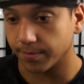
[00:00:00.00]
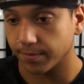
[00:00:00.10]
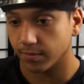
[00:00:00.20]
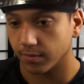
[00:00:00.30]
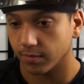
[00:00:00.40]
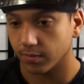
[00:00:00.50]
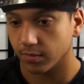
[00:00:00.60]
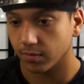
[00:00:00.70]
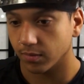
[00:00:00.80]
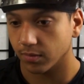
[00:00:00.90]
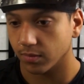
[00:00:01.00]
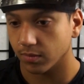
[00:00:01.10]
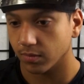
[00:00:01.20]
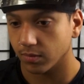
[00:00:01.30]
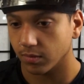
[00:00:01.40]
But there was no reason
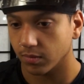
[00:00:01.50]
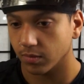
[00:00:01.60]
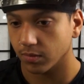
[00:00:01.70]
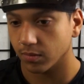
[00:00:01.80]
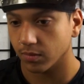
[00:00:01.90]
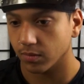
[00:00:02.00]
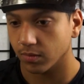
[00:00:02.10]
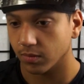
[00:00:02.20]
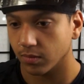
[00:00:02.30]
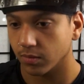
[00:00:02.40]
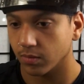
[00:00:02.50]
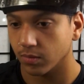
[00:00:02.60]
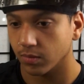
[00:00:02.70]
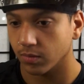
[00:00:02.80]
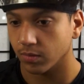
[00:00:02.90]
to send Temari out there.
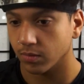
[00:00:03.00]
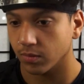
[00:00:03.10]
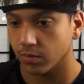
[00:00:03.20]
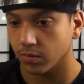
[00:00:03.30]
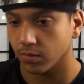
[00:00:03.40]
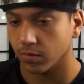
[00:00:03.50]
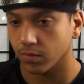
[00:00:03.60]
Kankuro.